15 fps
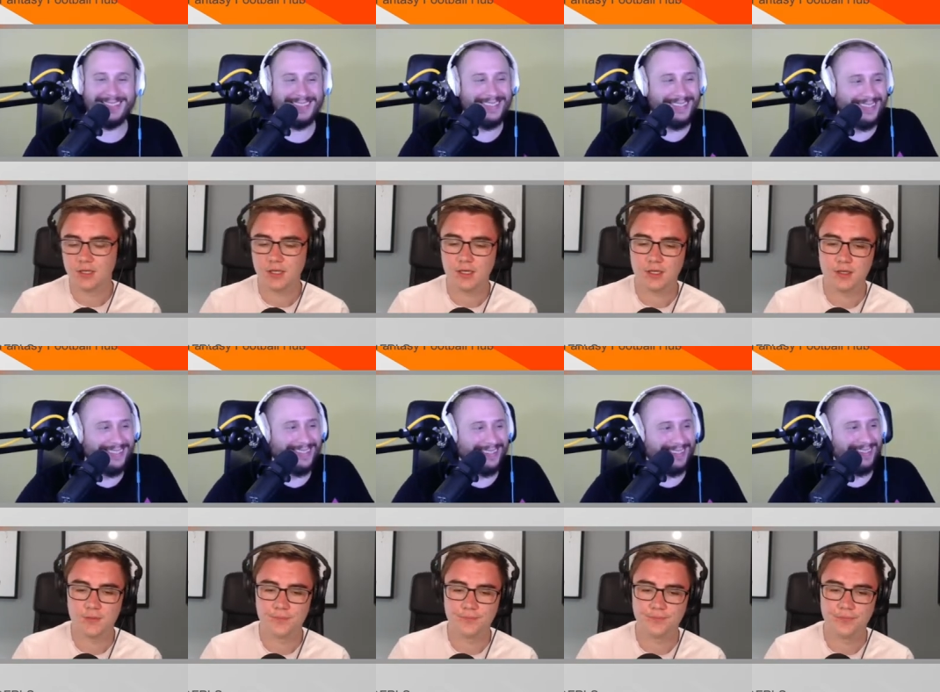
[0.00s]

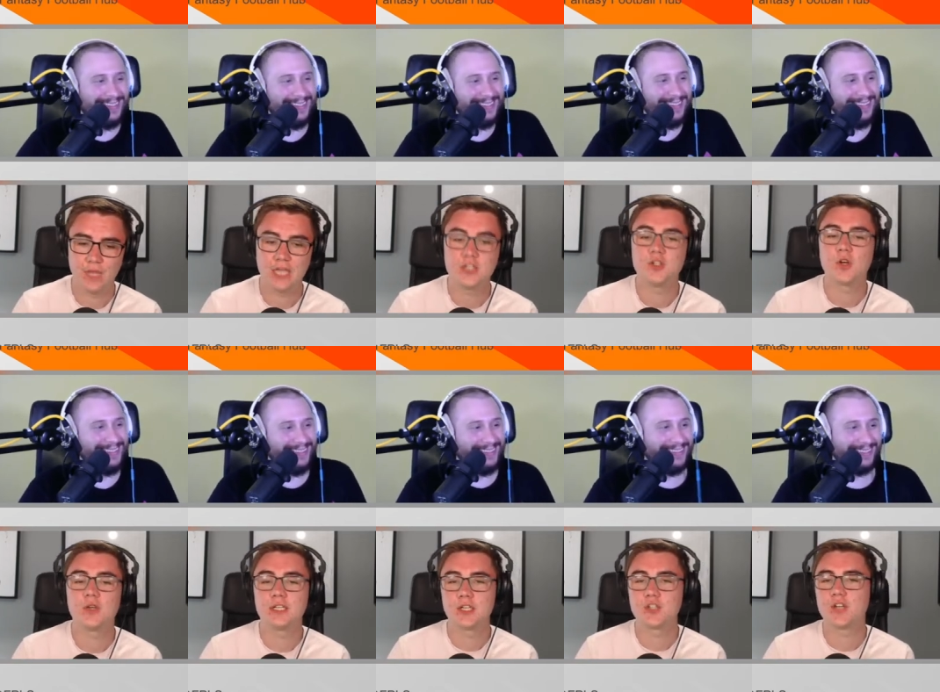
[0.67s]
Speaker 1: um, and you don't
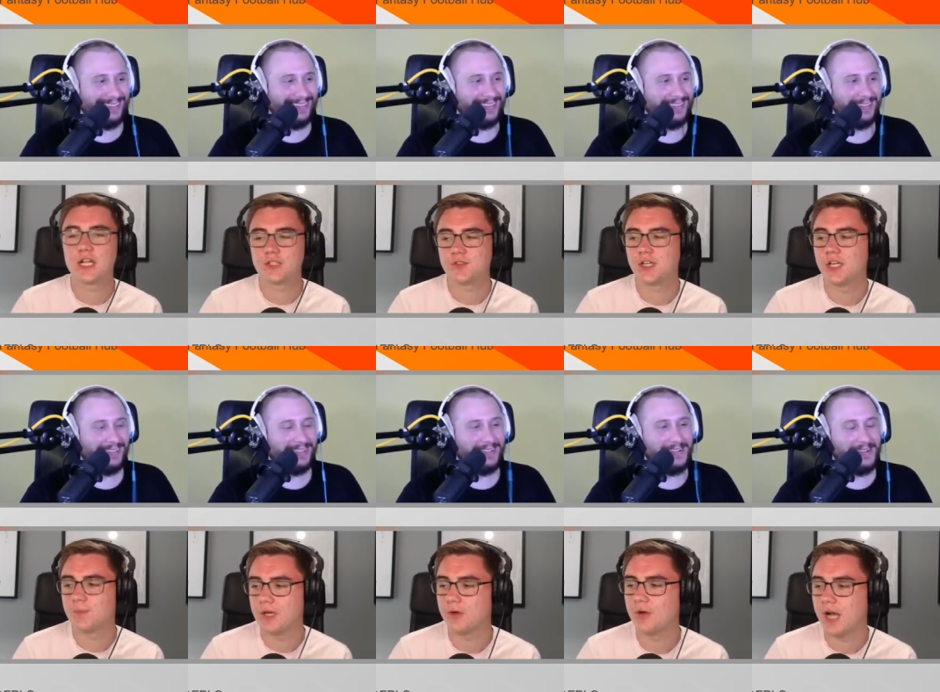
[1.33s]
need to transfer
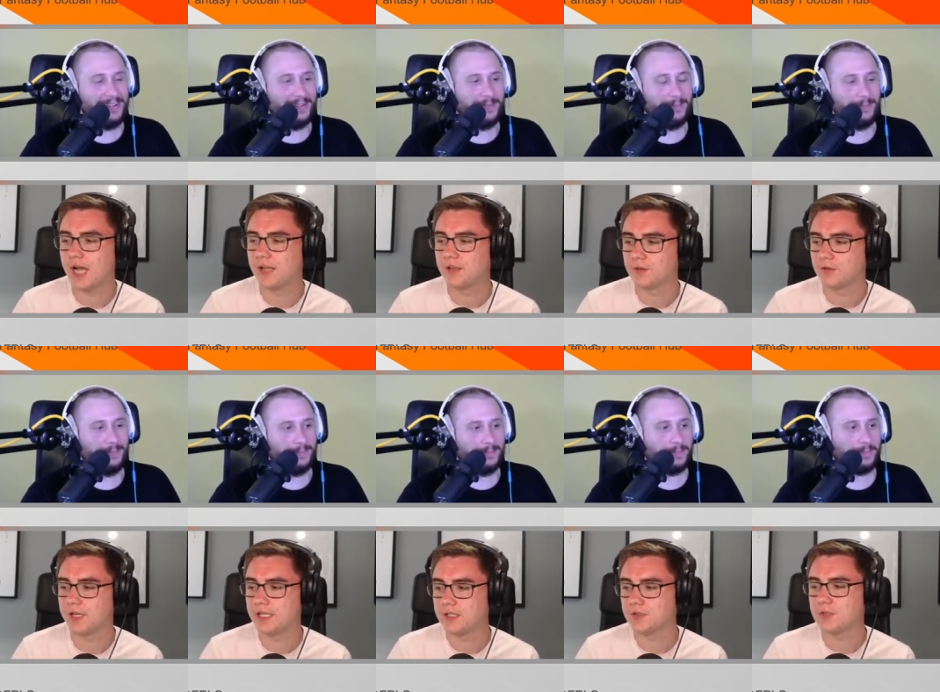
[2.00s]
him out either,
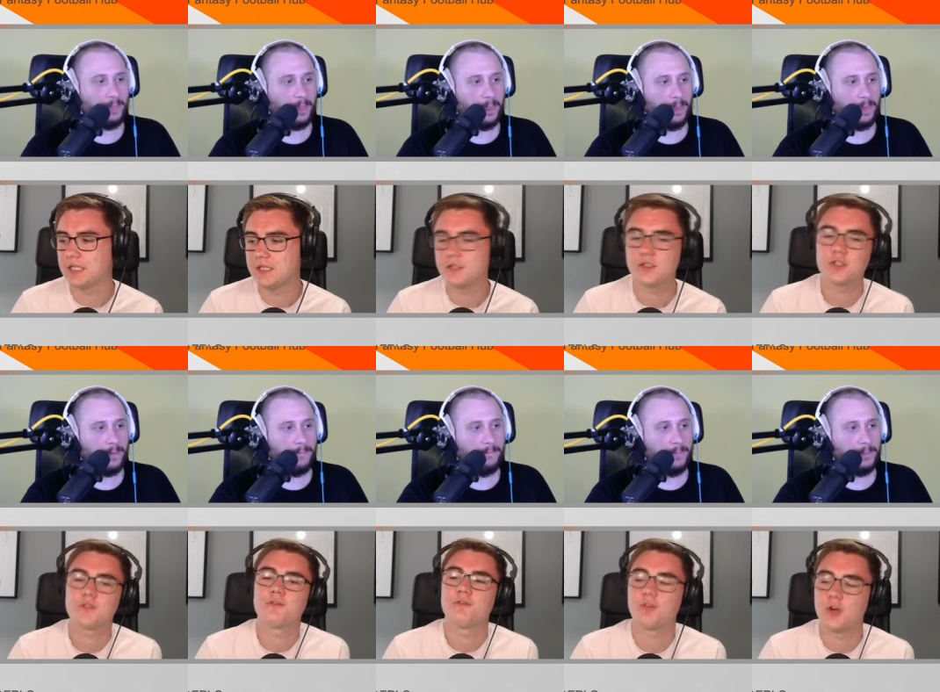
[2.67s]
right? So he's
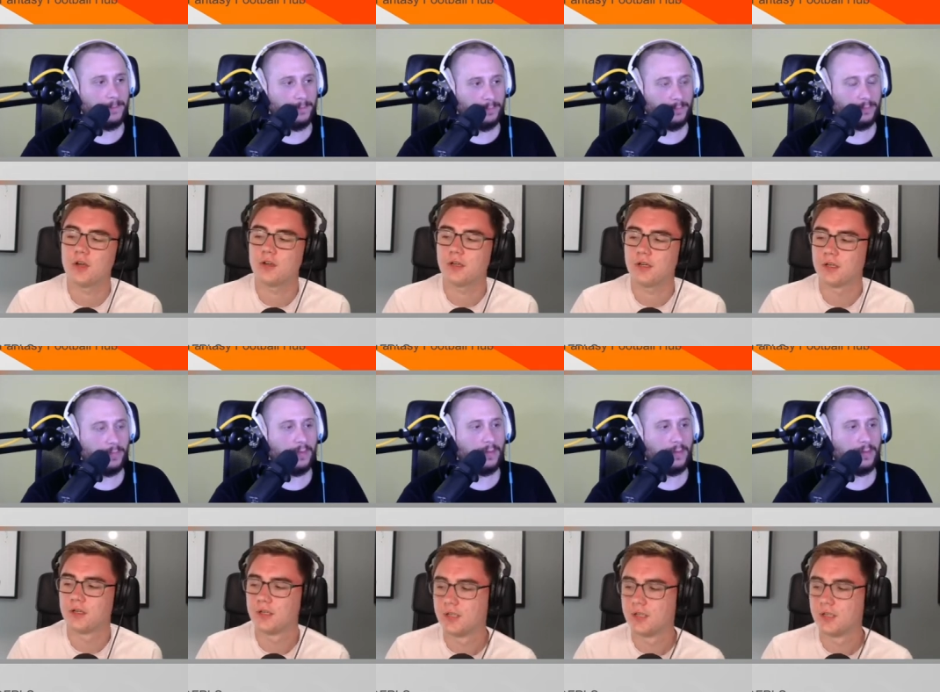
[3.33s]
just fodder.